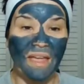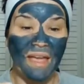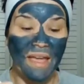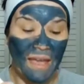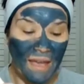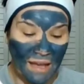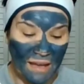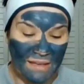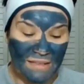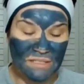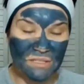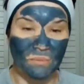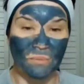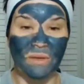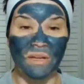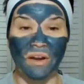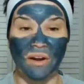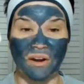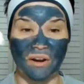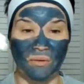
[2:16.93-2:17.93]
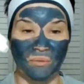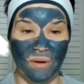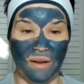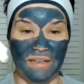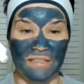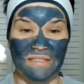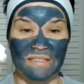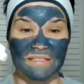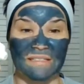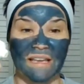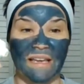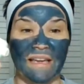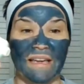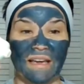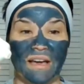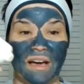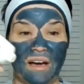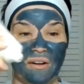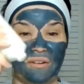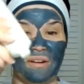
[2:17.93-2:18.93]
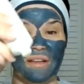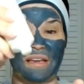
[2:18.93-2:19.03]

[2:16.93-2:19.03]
and we are going to take out